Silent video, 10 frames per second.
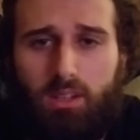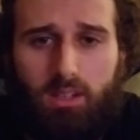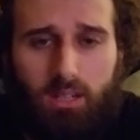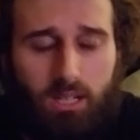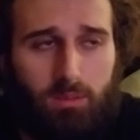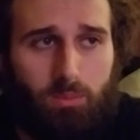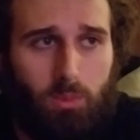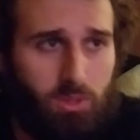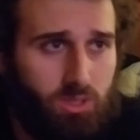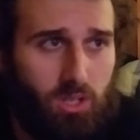when
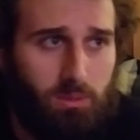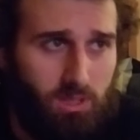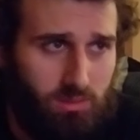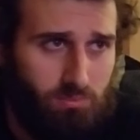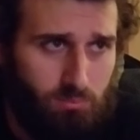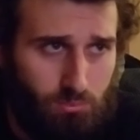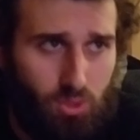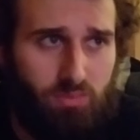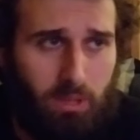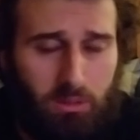we're talking about these
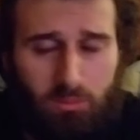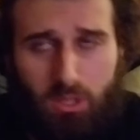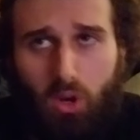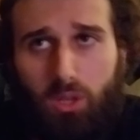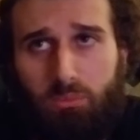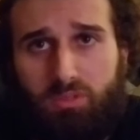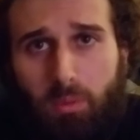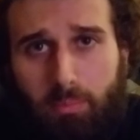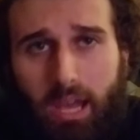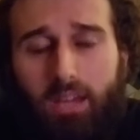movement, we call them
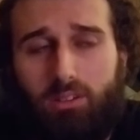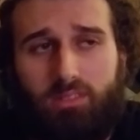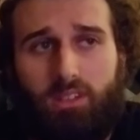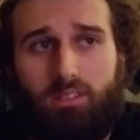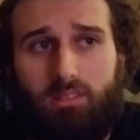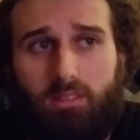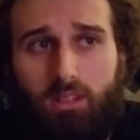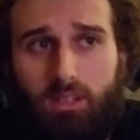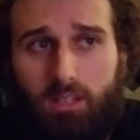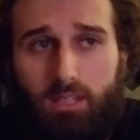movement patterns, that
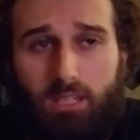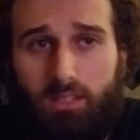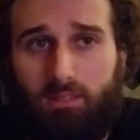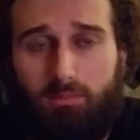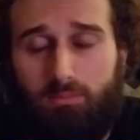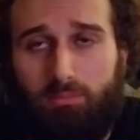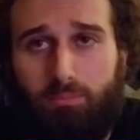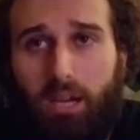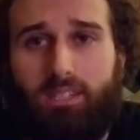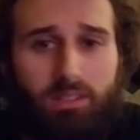
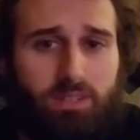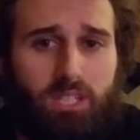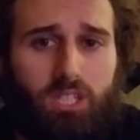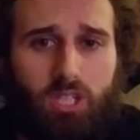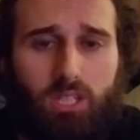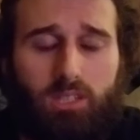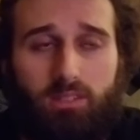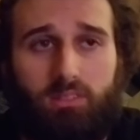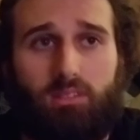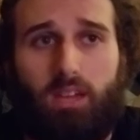by definition
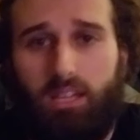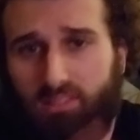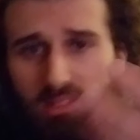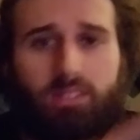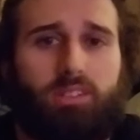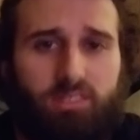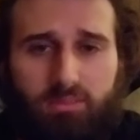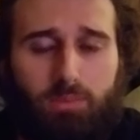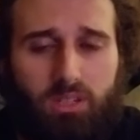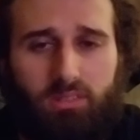is a series
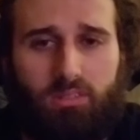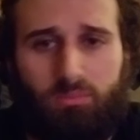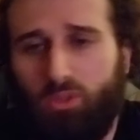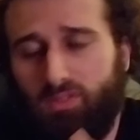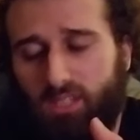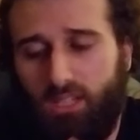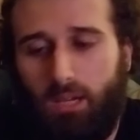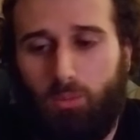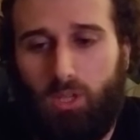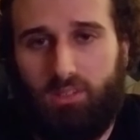of muscles moving
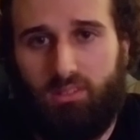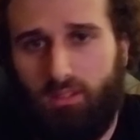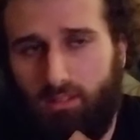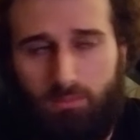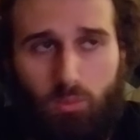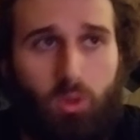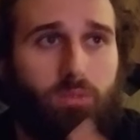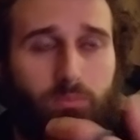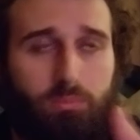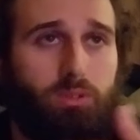at once. And
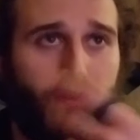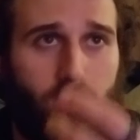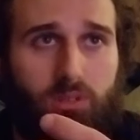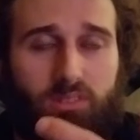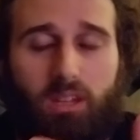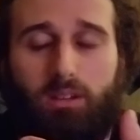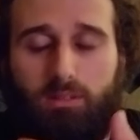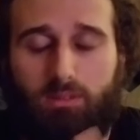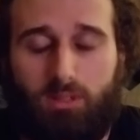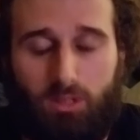what provokes
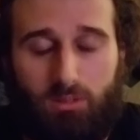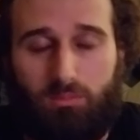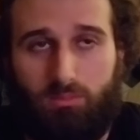that, or